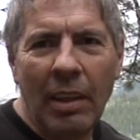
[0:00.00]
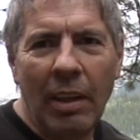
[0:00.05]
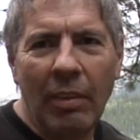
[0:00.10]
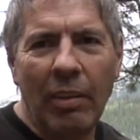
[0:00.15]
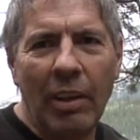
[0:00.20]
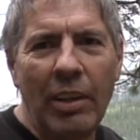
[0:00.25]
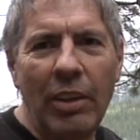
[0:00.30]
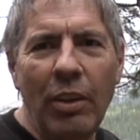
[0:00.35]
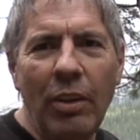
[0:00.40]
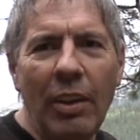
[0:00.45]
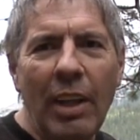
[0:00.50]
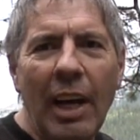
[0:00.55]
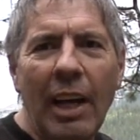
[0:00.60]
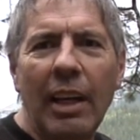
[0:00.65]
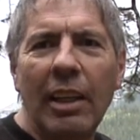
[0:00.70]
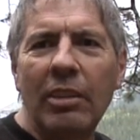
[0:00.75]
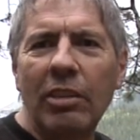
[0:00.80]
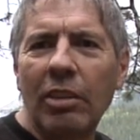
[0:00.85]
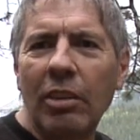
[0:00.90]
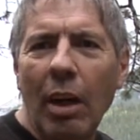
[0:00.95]
if I knew
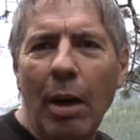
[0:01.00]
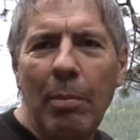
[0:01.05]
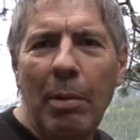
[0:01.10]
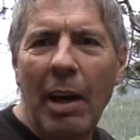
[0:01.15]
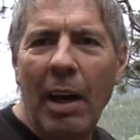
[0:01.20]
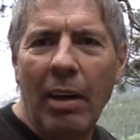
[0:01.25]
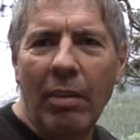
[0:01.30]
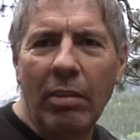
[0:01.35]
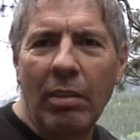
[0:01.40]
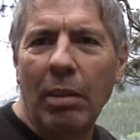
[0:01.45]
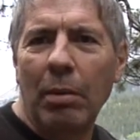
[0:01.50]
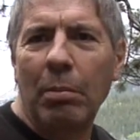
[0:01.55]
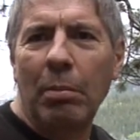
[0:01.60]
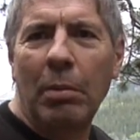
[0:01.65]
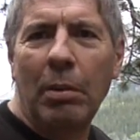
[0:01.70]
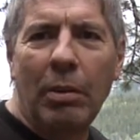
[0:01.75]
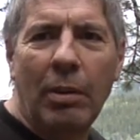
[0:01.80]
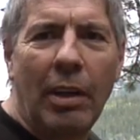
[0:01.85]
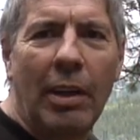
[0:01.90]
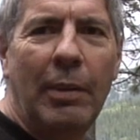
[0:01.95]
that, I'd stop having them,
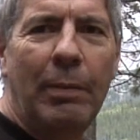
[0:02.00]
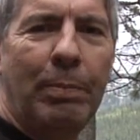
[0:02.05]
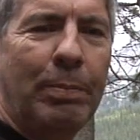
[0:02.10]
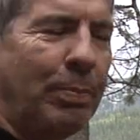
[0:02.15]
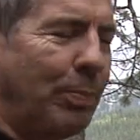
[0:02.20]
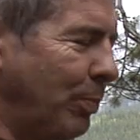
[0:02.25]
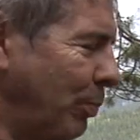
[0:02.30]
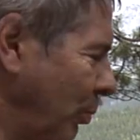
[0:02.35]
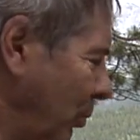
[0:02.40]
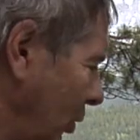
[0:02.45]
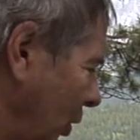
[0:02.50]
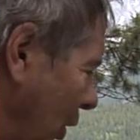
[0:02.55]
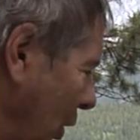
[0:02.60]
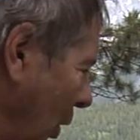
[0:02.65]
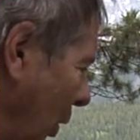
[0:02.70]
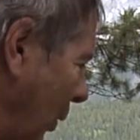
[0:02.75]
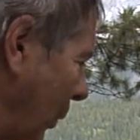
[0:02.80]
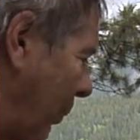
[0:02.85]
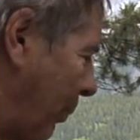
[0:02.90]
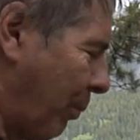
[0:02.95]
right?
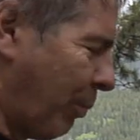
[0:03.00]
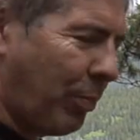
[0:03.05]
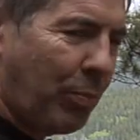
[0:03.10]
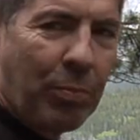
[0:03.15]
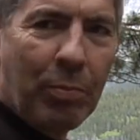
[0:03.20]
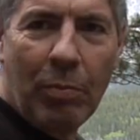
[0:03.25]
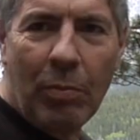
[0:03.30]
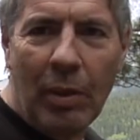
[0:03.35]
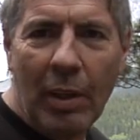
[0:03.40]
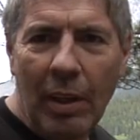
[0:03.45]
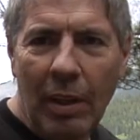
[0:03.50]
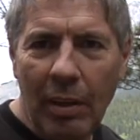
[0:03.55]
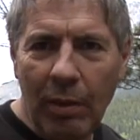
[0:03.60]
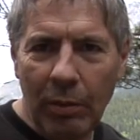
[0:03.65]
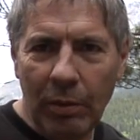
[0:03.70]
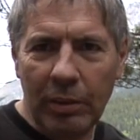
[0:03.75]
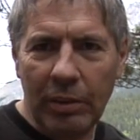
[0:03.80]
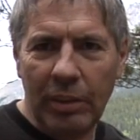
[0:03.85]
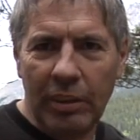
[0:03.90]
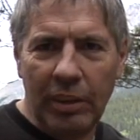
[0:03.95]
So,
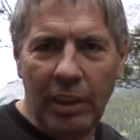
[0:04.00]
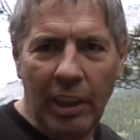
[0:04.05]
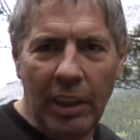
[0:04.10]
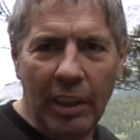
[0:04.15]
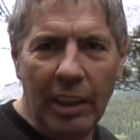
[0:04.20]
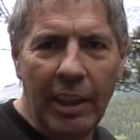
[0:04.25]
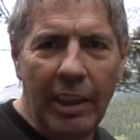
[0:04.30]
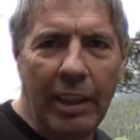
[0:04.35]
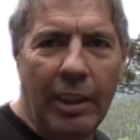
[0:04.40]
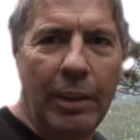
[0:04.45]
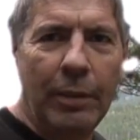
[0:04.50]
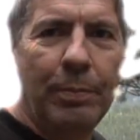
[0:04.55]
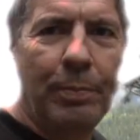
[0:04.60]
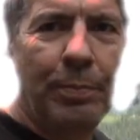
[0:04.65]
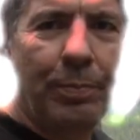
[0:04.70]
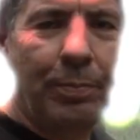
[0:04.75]
see you later.